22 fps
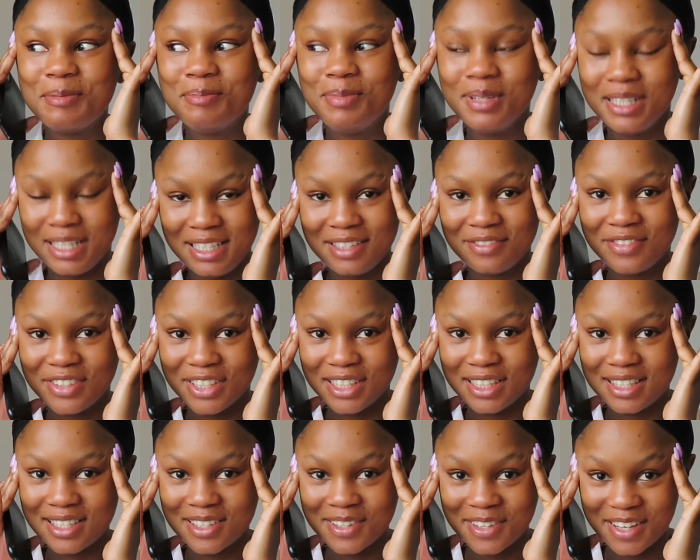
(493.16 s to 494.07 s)
believe
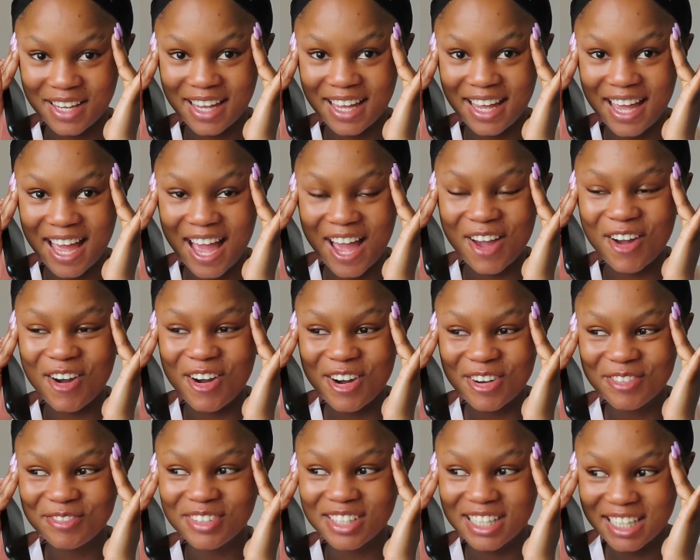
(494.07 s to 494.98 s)
it, okay? I
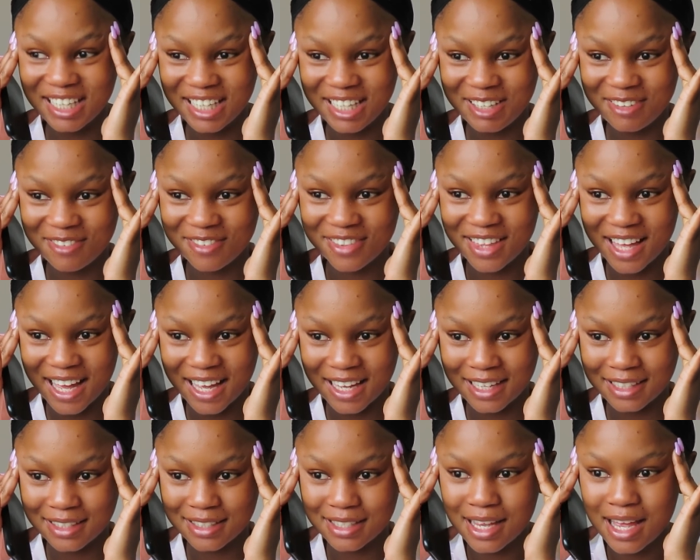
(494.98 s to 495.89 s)
can't believe
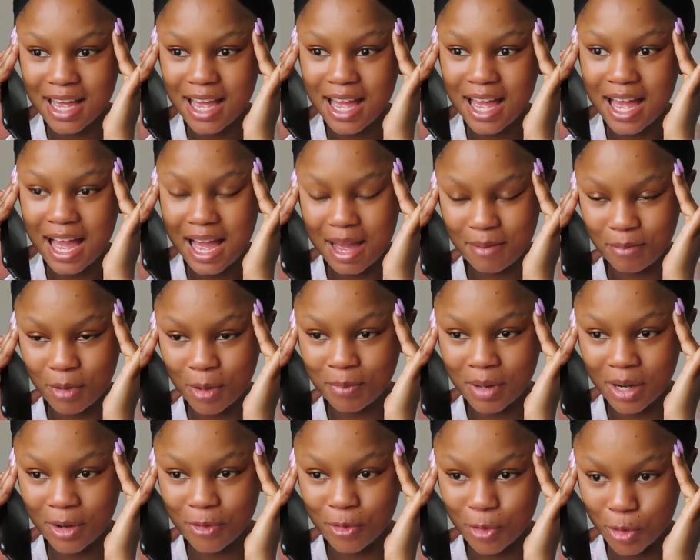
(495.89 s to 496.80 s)
that I'm on
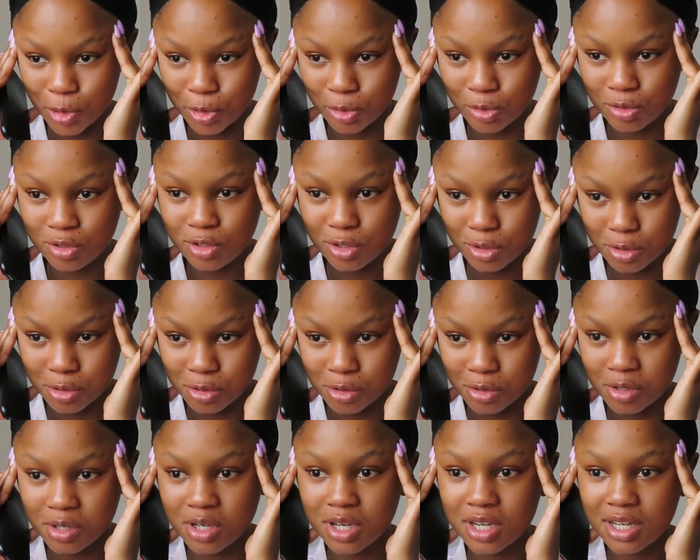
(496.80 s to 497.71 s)
my road
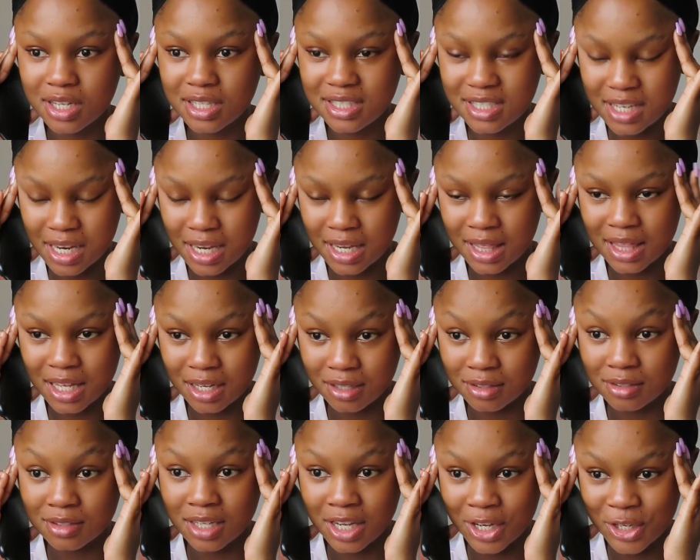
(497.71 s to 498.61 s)
to
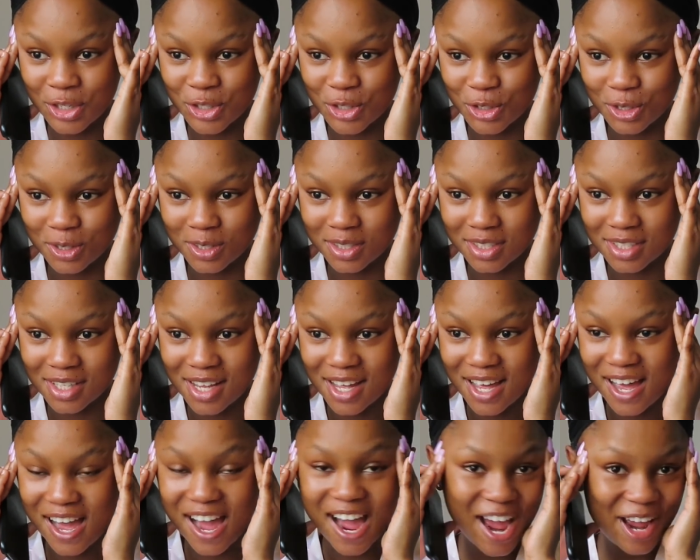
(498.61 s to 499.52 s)
10,000 angels.
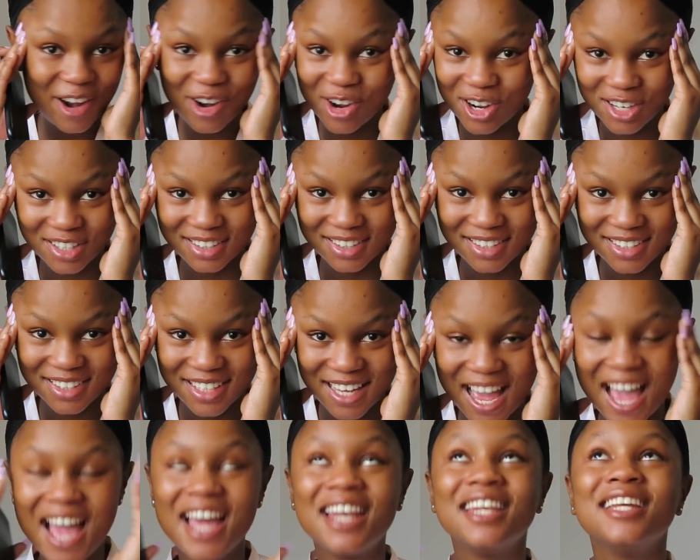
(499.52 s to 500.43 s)
I can't.
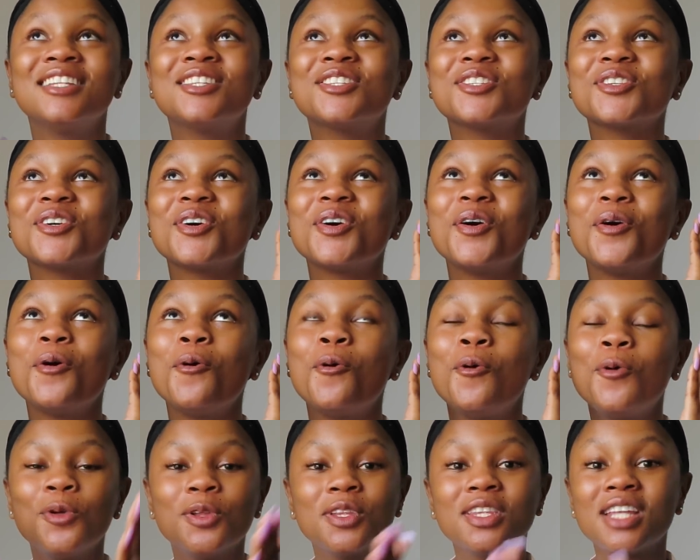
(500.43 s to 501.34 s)
And it's
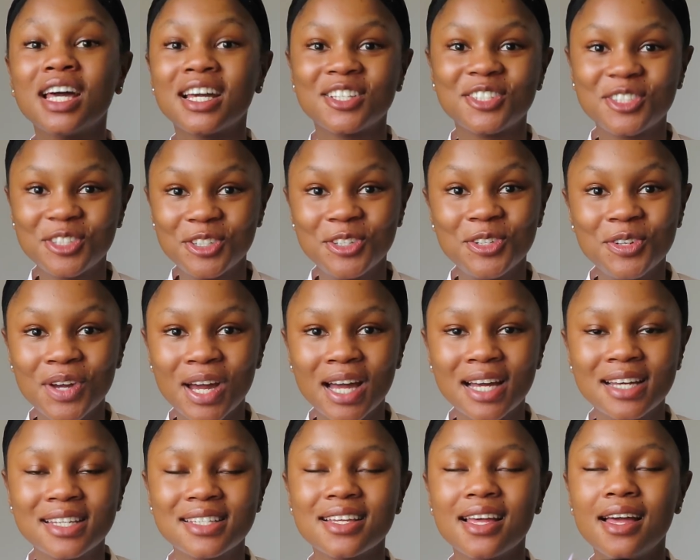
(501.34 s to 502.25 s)
all thanks to you
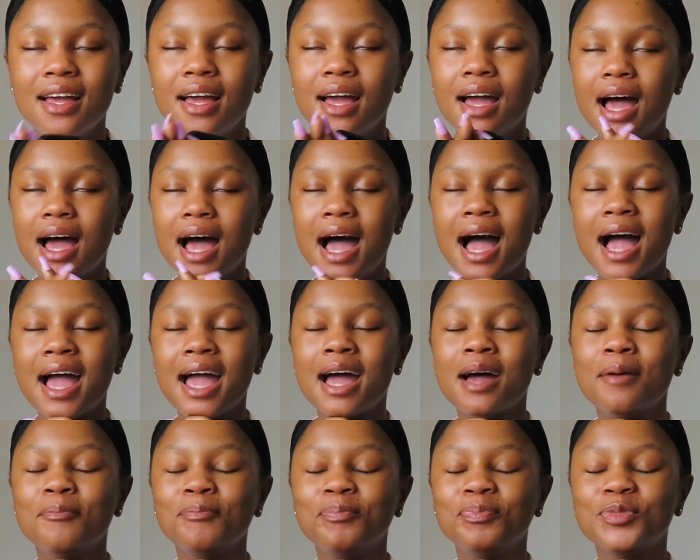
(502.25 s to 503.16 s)
guys. I
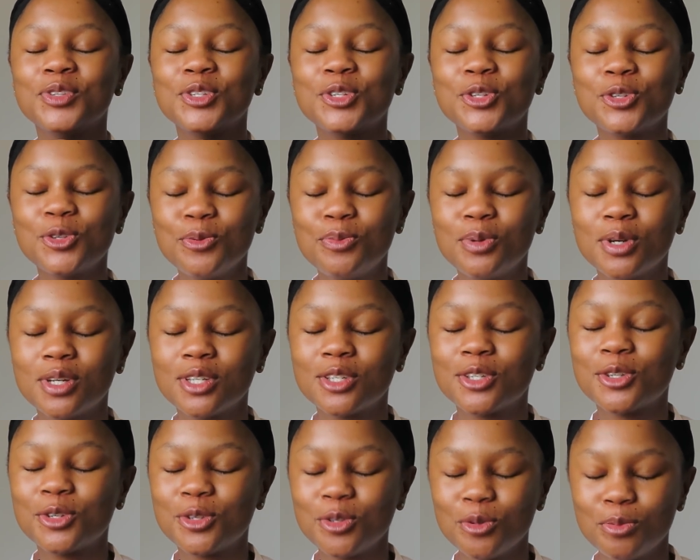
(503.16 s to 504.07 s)
am super,
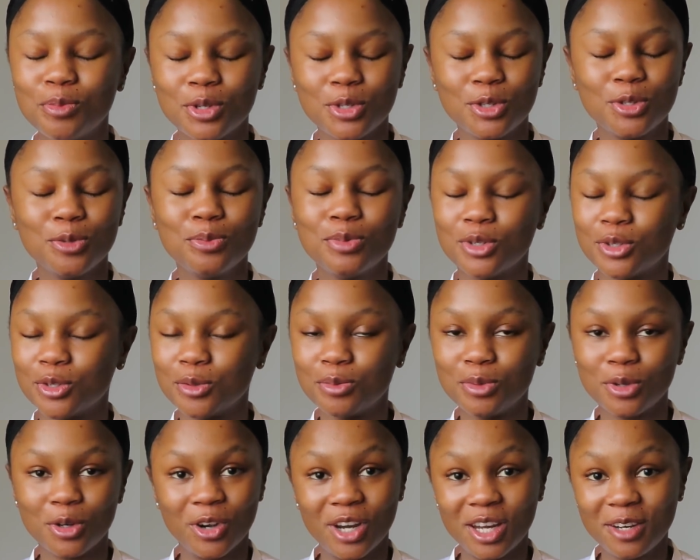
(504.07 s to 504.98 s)
super, super,
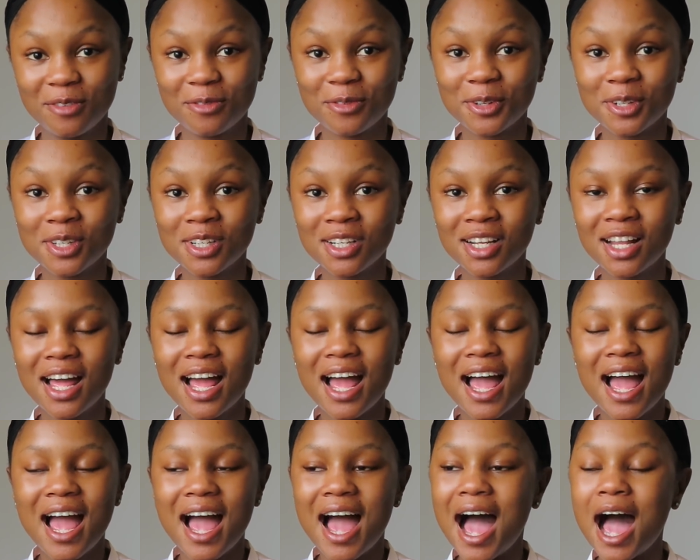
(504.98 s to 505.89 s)
super grateful.
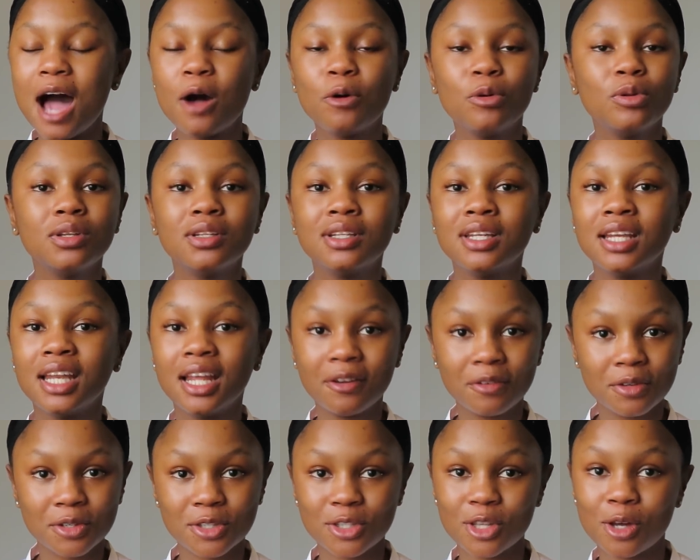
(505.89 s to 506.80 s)
I will
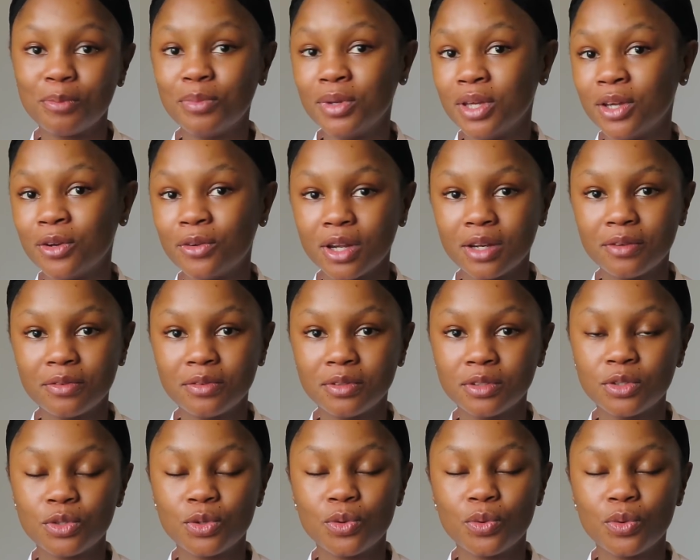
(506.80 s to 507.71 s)
never stop being
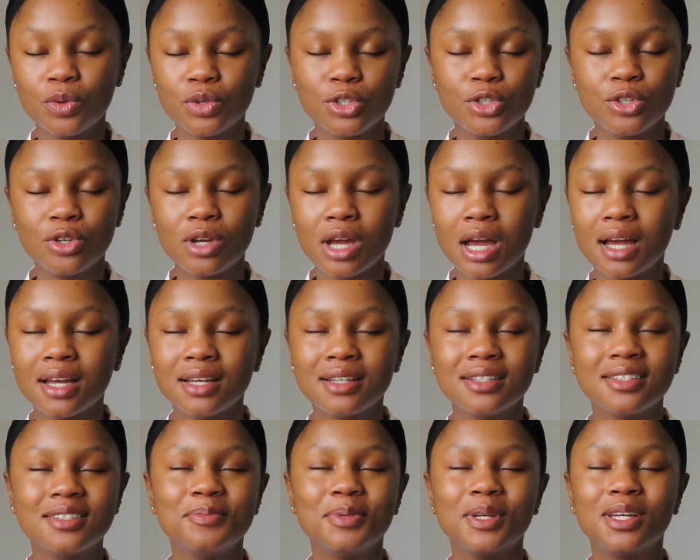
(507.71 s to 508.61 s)
grateful towards you
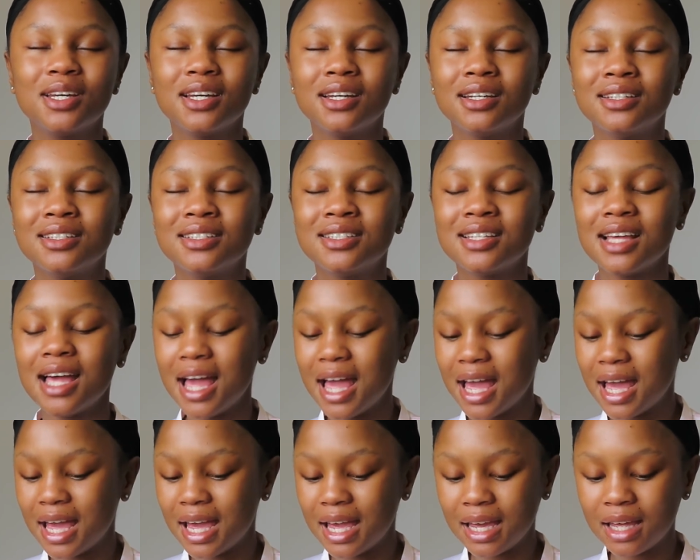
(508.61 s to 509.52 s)
guys, because
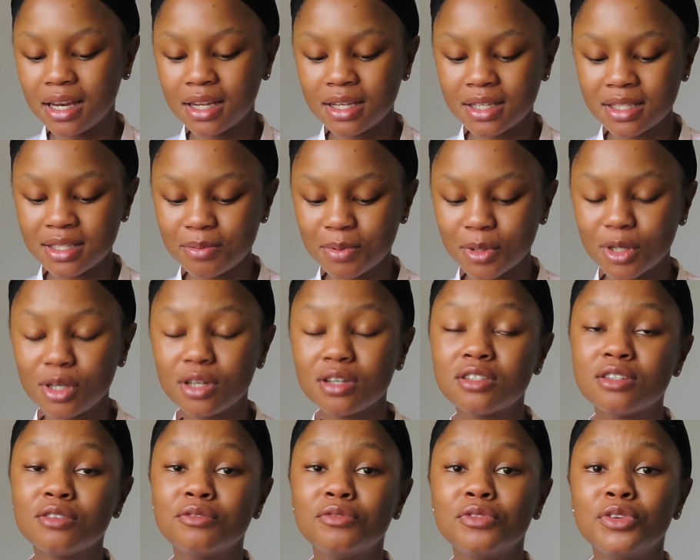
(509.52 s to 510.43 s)
it is
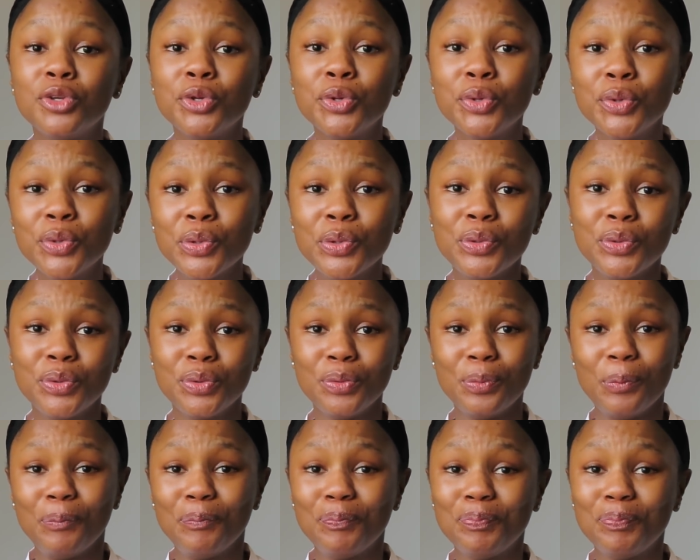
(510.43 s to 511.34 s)
because of you